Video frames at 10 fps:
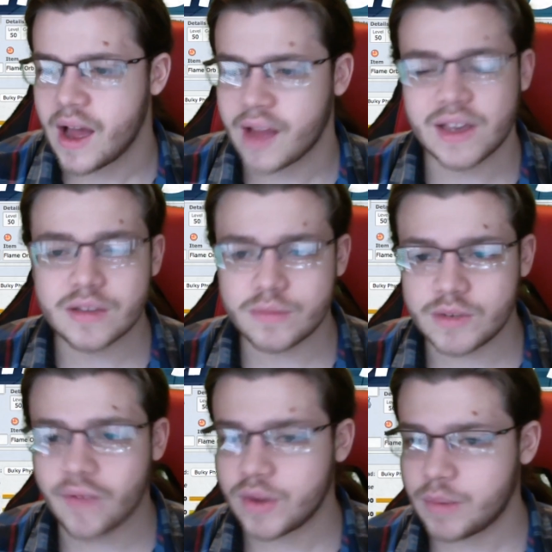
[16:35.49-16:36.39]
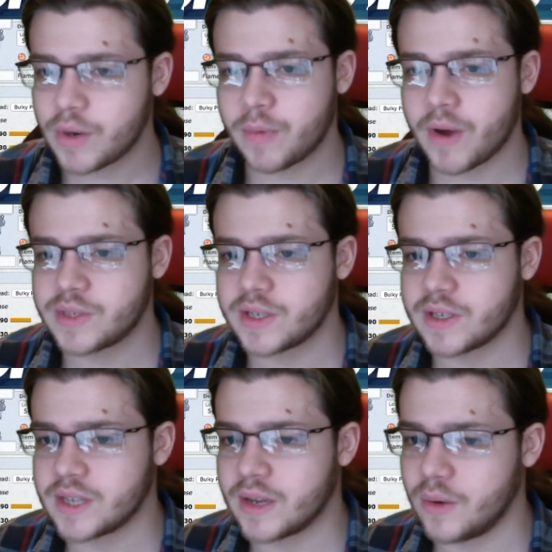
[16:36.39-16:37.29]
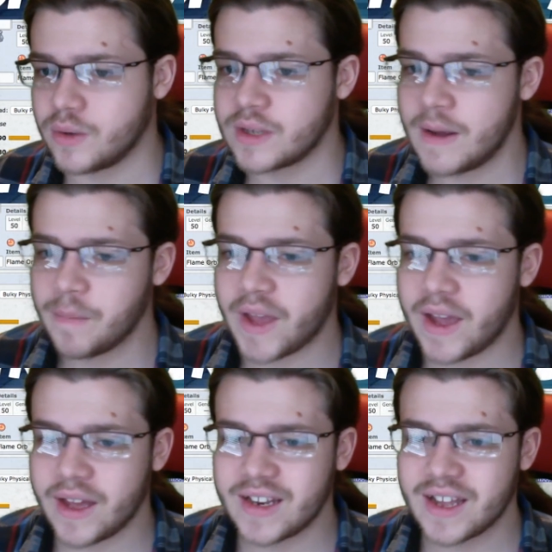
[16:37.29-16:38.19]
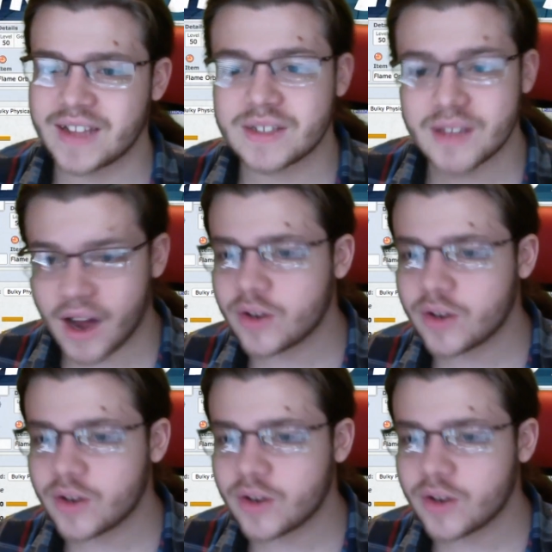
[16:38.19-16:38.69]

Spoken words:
I think it's definitely pretty promising in singles, and it's